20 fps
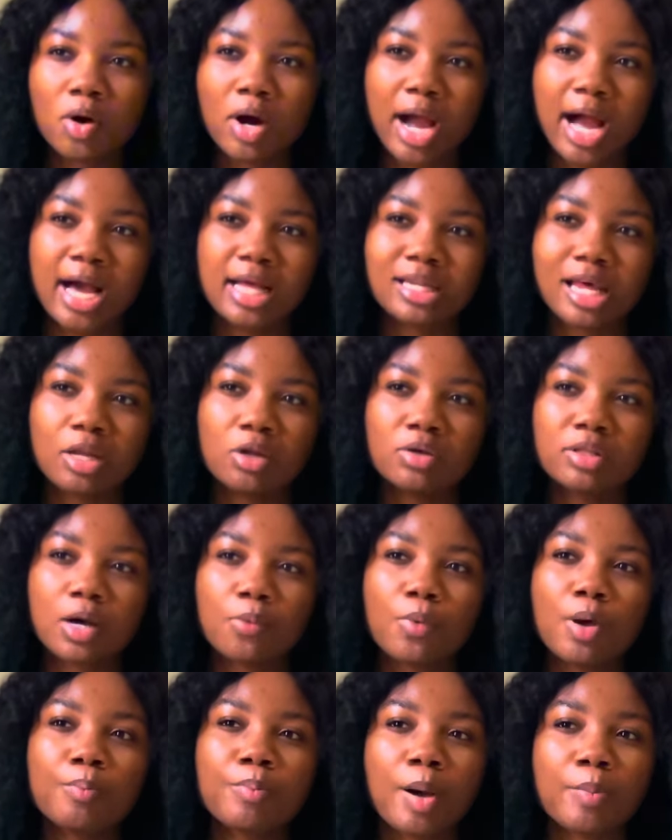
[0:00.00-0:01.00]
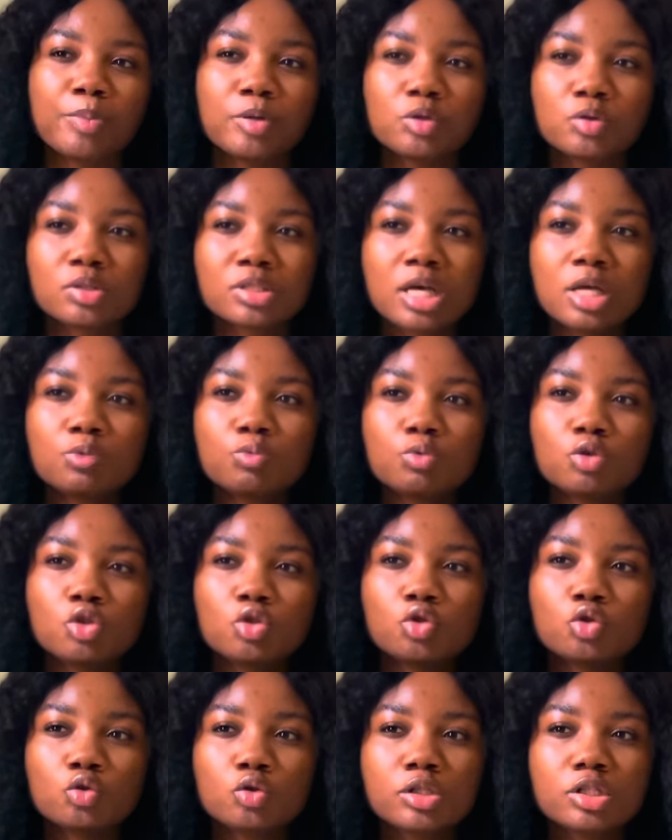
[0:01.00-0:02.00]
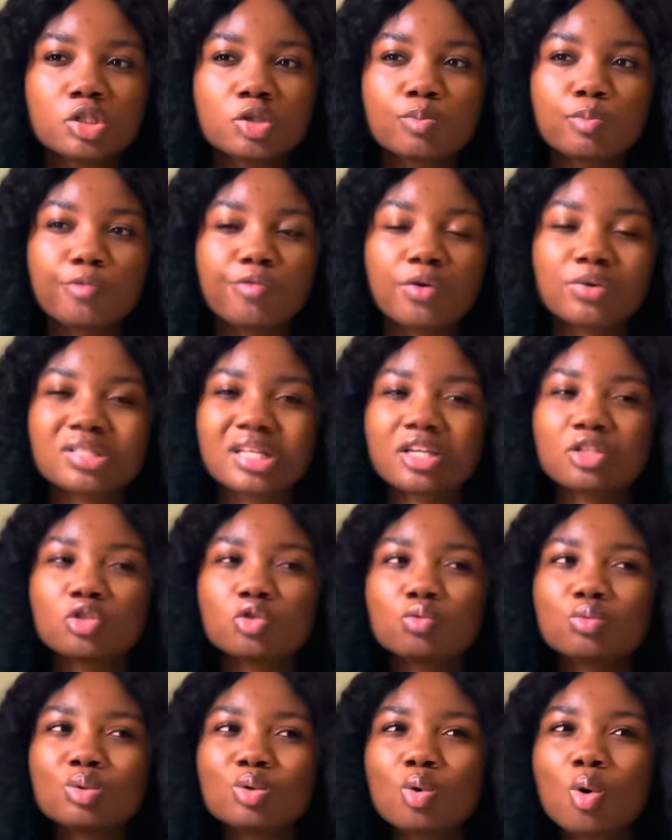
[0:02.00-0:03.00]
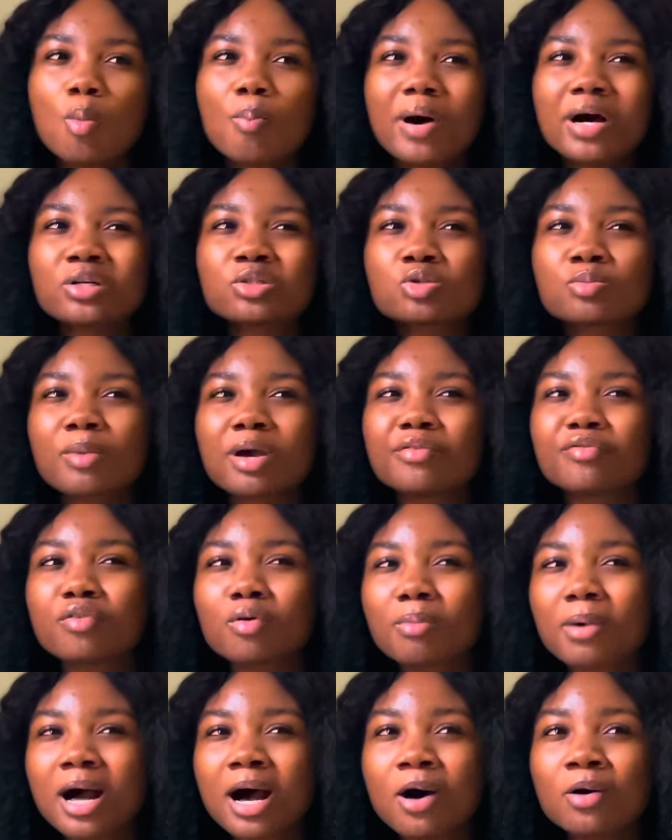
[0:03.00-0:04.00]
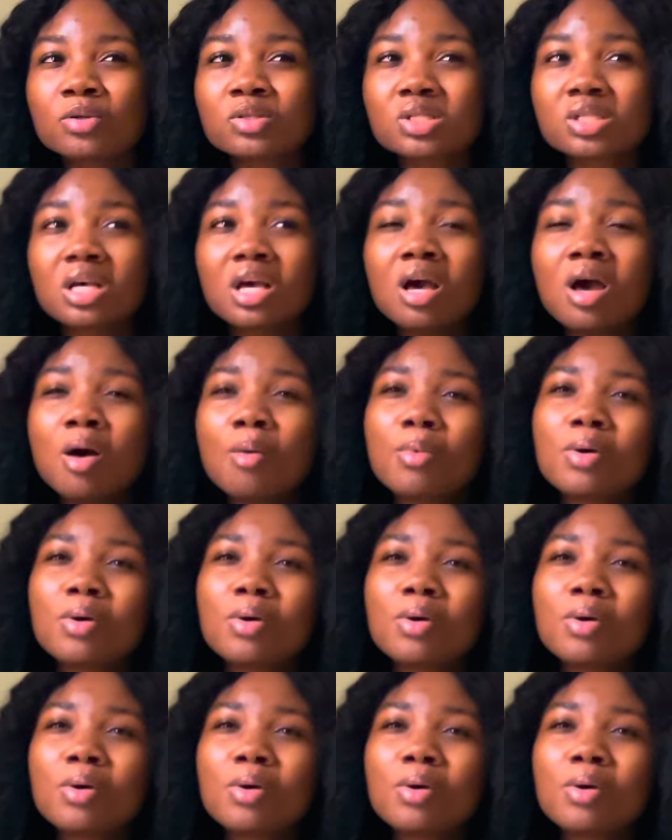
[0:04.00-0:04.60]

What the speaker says: And I know that when Papito said we should shoot this movie, I was like, should we go back to my former house?